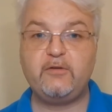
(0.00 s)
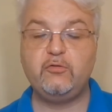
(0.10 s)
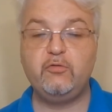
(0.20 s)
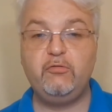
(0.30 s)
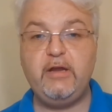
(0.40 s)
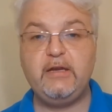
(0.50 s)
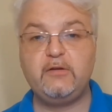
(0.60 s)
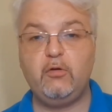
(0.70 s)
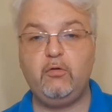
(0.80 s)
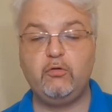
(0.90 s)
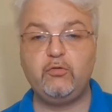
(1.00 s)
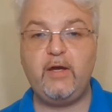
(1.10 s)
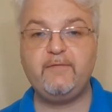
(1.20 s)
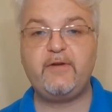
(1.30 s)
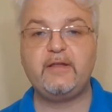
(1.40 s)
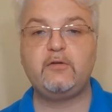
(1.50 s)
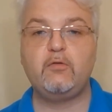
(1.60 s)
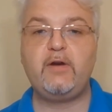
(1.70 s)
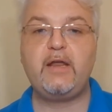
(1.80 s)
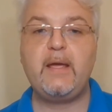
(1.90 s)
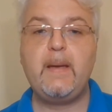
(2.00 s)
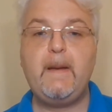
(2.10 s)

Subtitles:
you to read it or to have read it already,